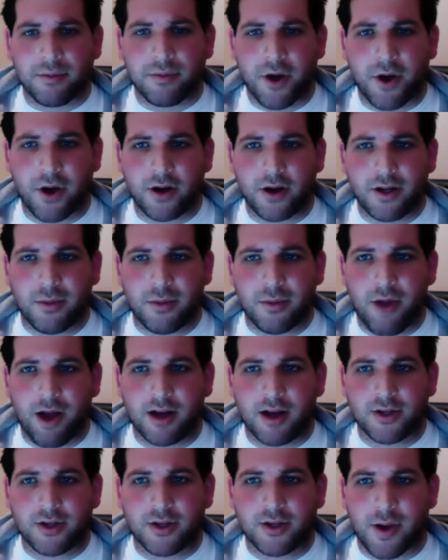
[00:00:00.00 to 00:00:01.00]
Guarding
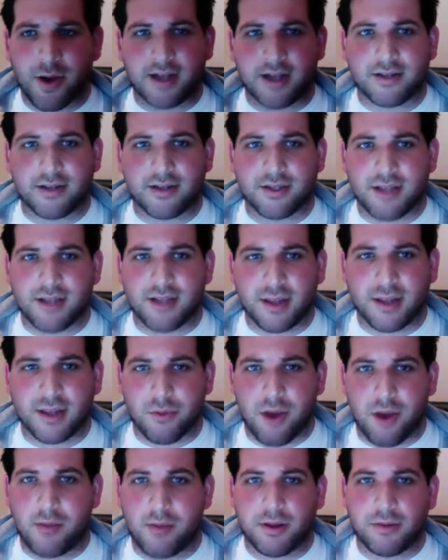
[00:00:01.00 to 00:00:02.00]
LeBron and Durant is not the
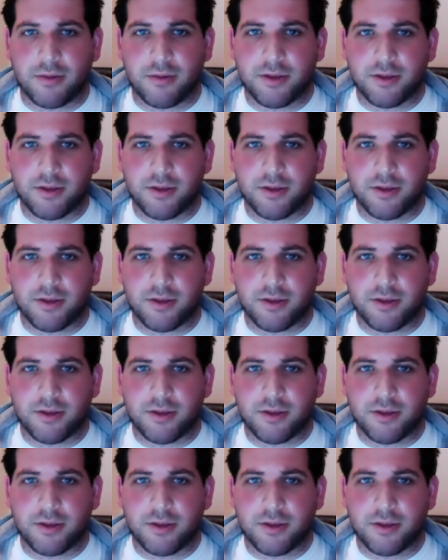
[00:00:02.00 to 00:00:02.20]
problem.